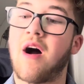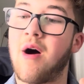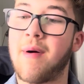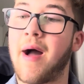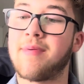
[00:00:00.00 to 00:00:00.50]

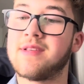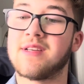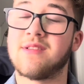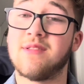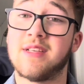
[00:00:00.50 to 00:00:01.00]
I'm happy to
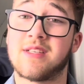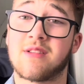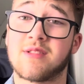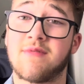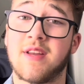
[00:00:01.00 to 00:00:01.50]
do these
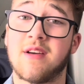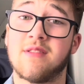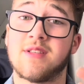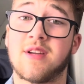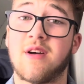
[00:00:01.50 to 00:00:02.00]
styles of
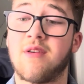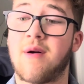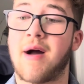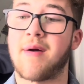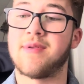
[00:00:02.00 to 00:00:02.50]
videos. You know,
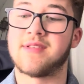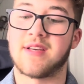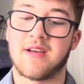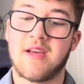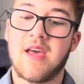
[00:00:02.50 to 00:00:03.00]
I'm happy
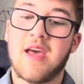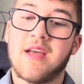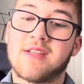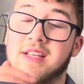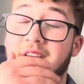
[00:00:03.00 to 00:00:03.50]
to
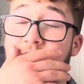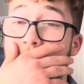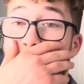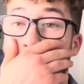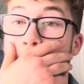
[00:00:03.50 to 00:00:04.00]
just give you
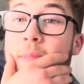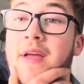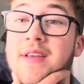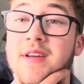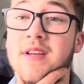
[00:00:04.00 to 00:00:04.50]
my
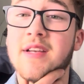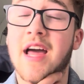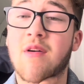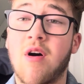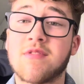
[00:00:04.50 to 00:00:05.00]
opinion.
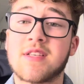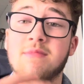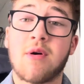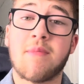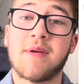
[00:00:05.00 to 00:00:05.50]
Now, obviously,
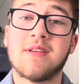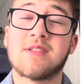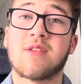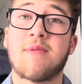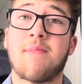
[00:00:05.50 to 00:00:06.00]
my opinion
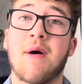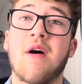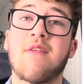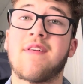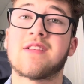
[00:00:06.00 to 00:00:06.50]
is not going to be
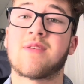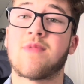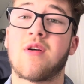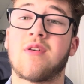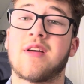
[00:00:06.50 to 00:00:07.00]
perfect. I'm
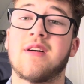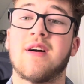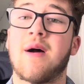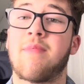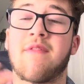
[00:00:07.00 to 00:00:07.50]
not like
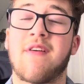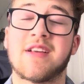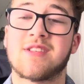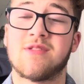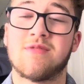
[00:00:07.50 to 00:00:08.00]
a
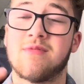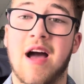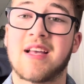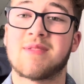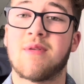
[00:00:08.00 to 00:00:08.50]
professional
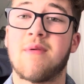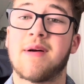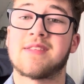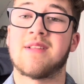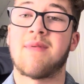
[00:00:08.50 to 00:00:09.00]
expert,
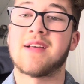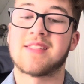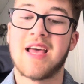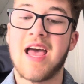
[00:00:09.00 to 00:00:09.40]
best of the best